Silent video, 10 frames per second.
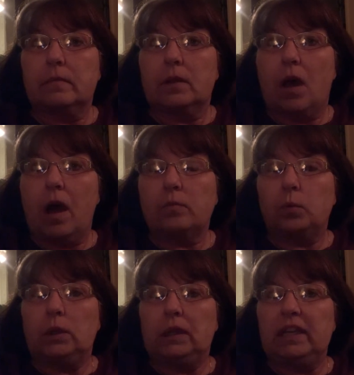God
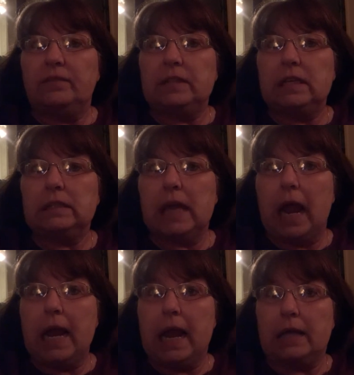will lift his
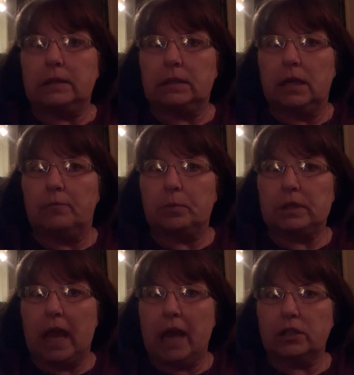hand of
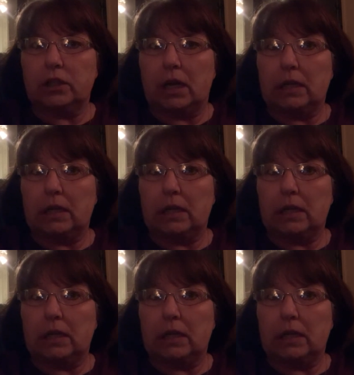protection.